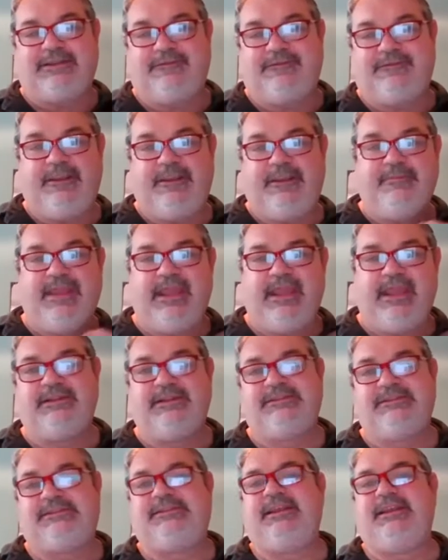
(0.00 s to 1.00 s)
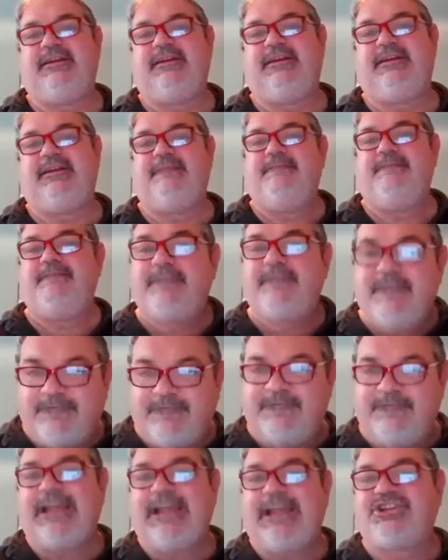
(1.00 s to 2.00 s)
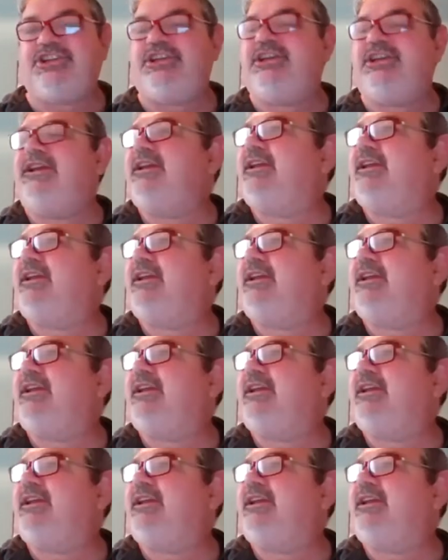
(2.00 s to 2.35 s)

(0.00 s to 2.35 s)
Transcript: females, they're flashing in